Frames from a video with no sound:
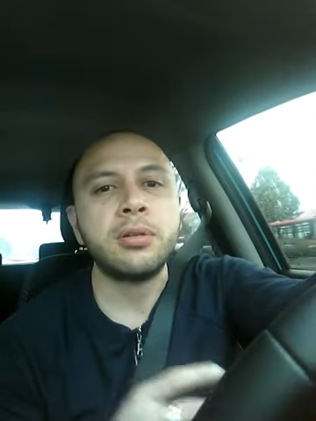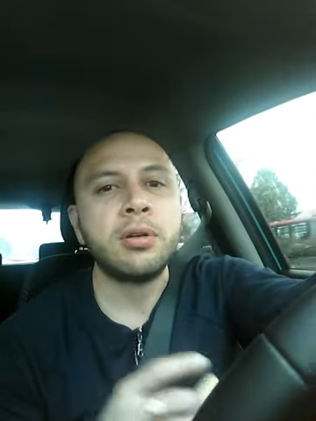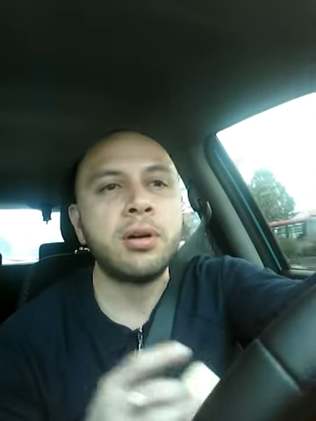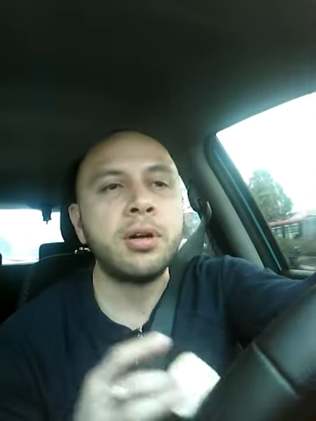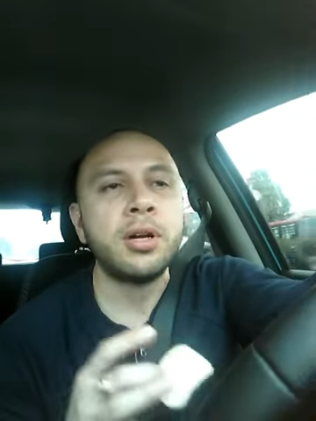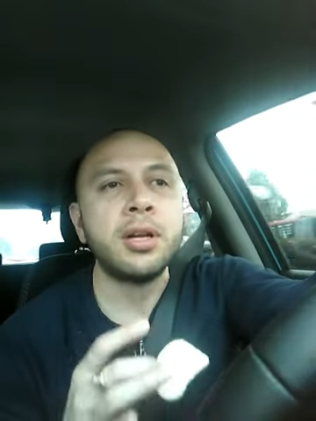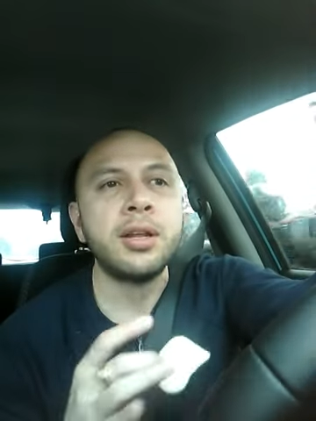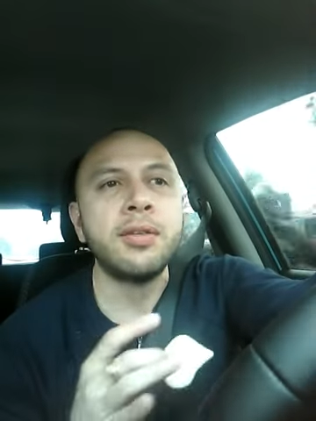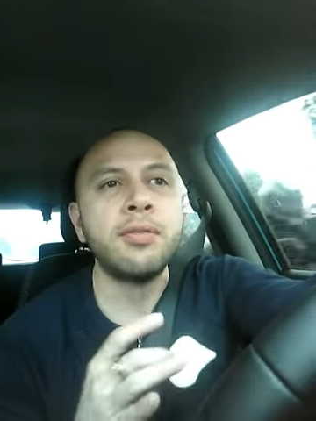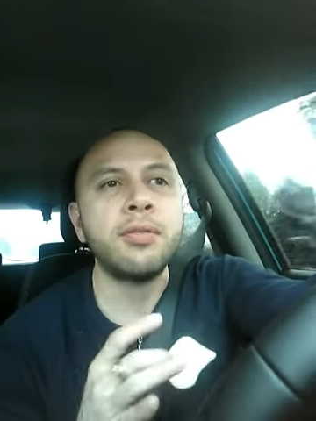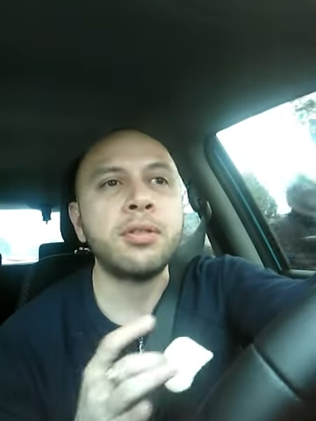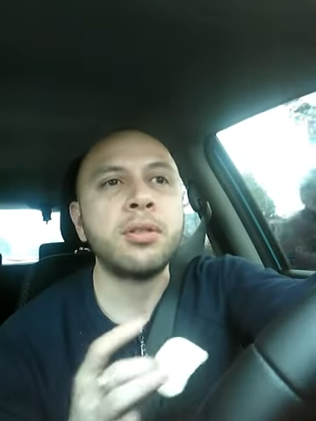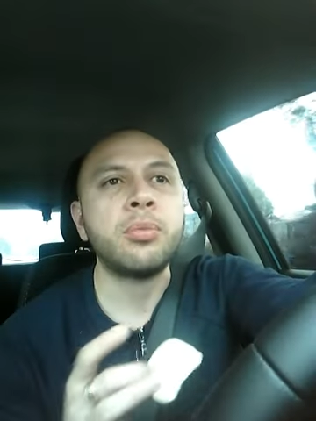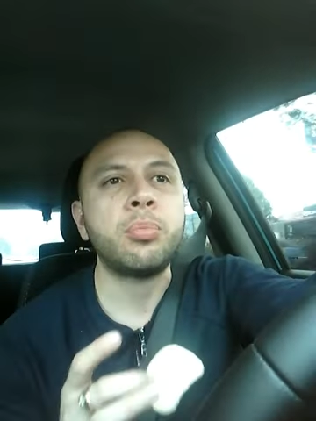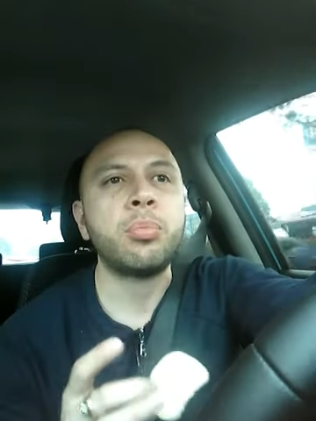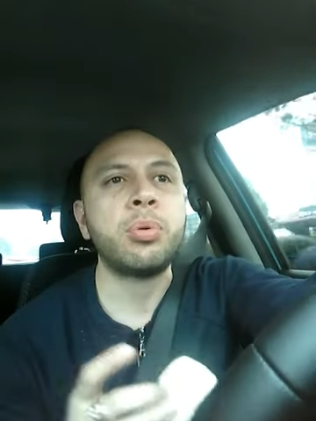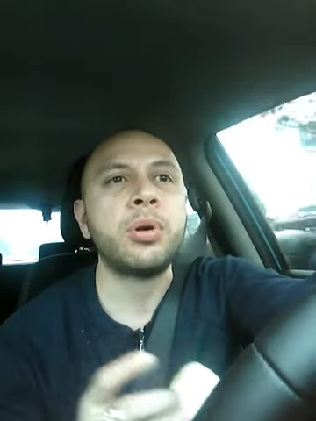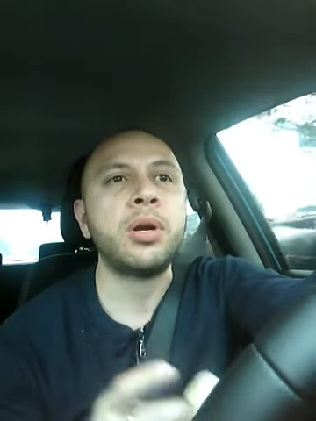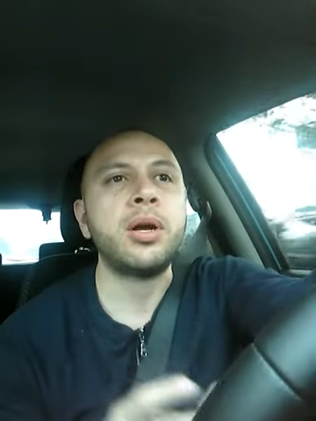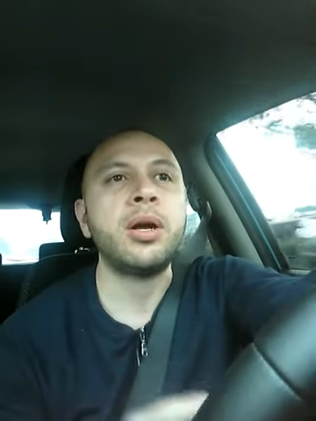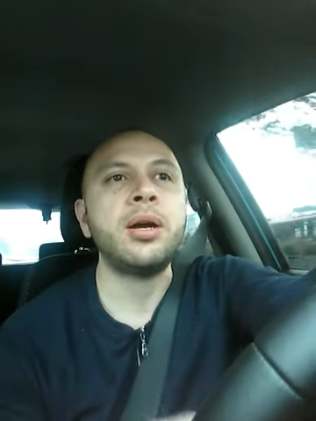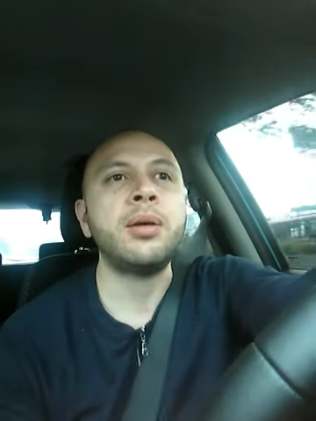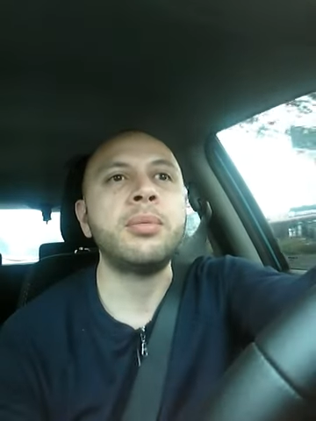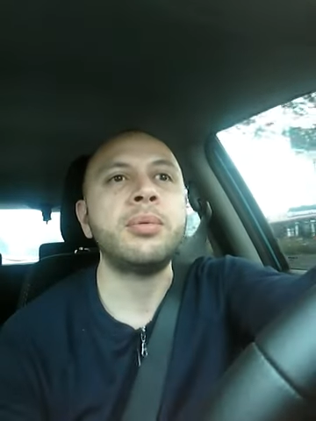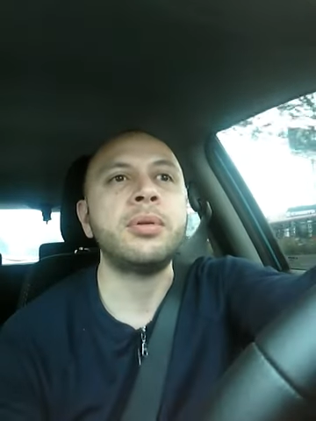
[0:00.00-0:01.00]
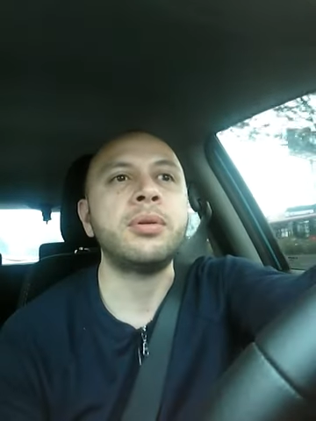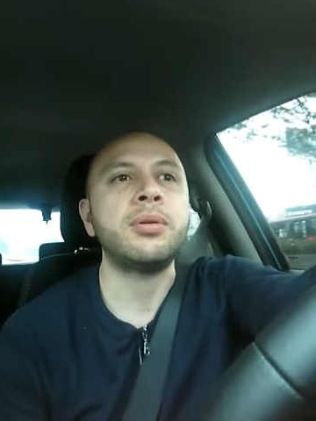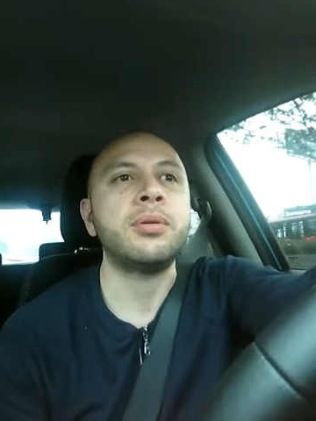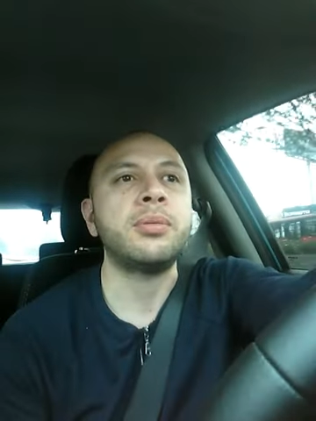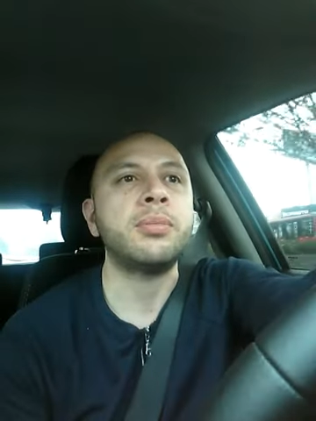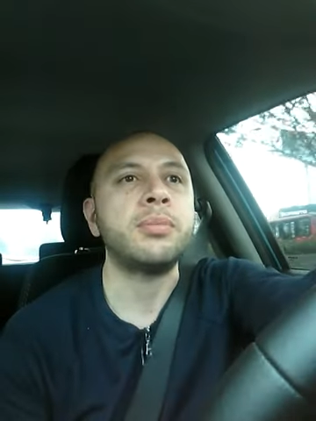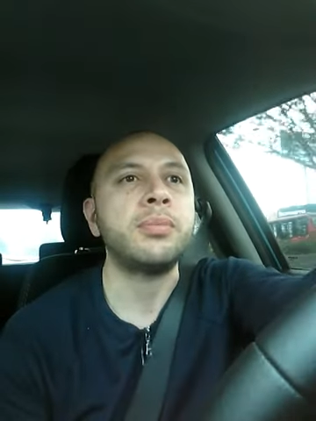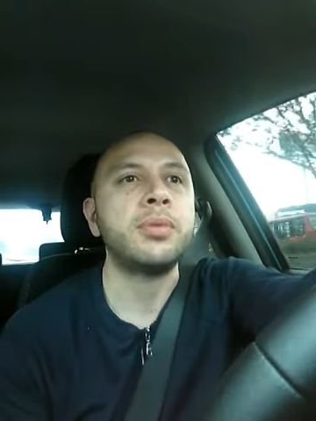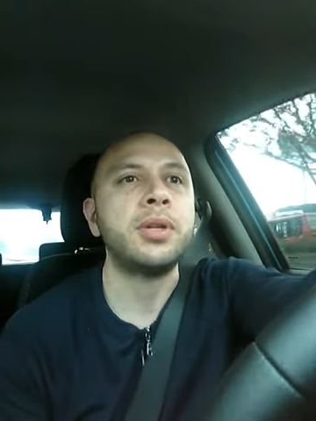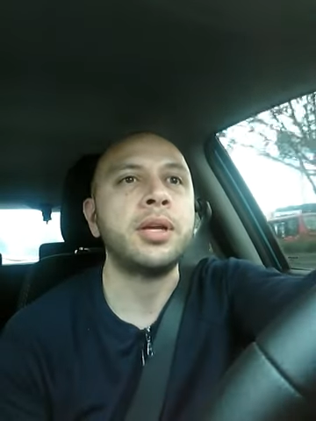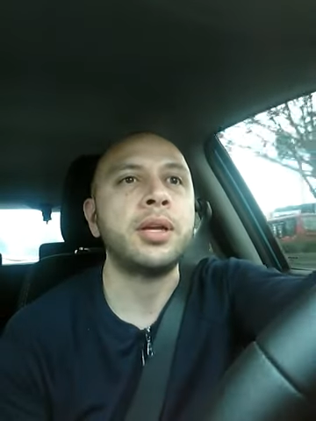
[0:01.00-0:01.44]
aren't even the problem.